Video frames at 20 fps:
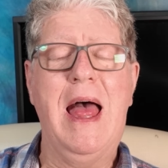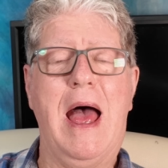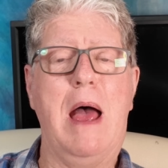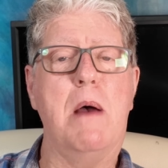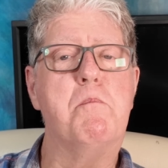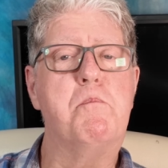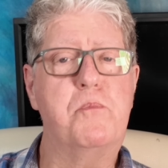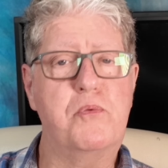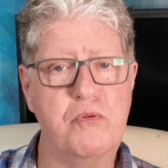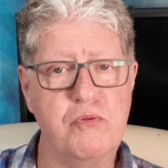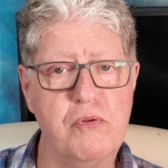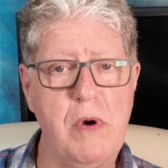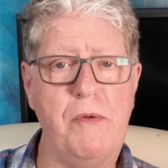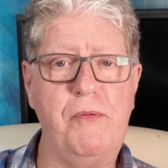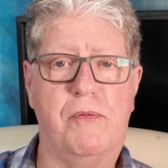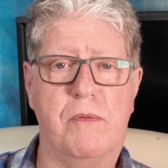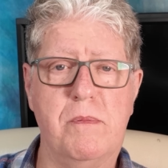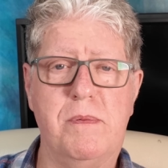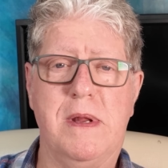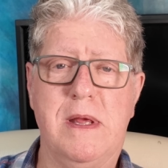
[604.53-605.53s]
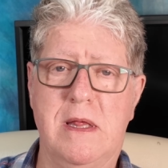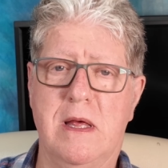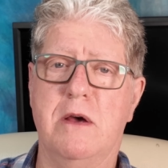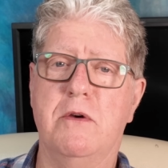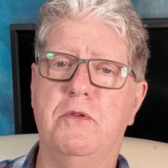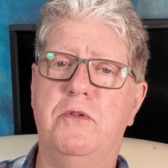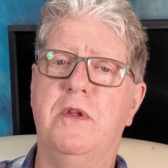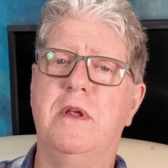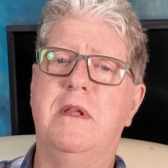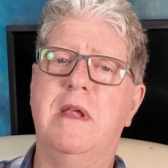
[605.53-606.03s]
and preferably
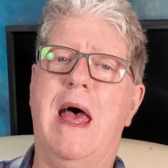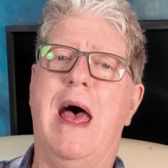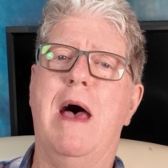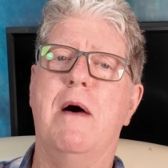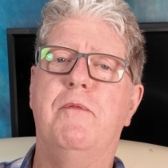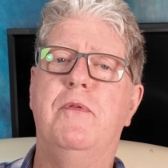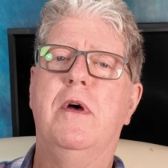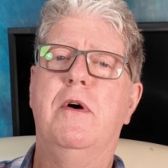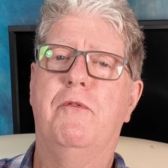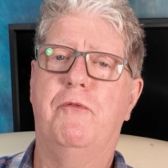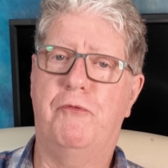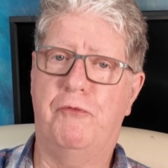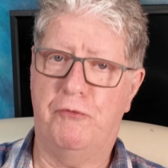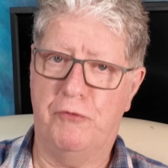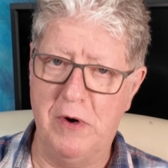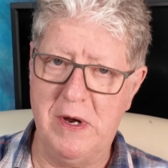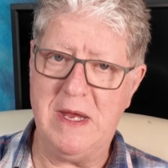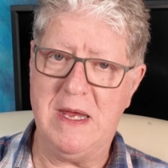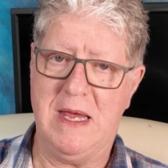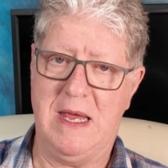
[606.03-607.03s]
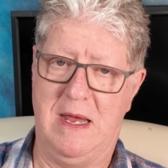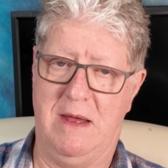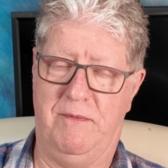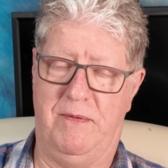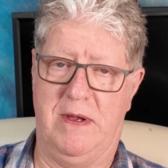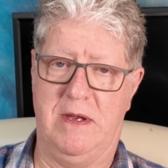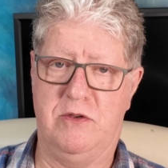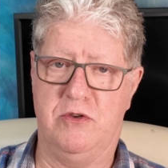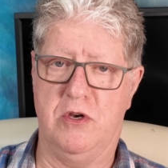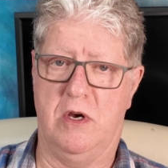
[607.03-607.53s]
those that have free
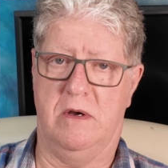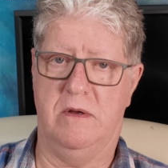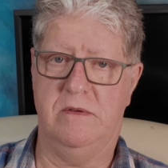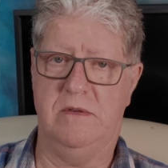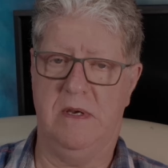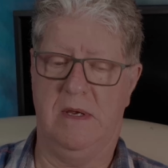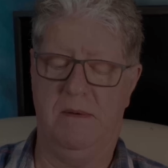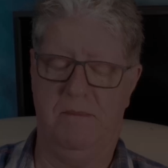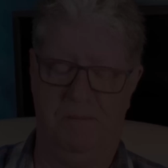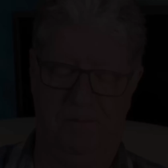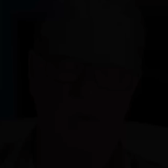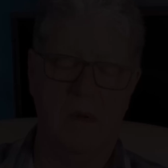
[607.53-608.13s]
EV charging.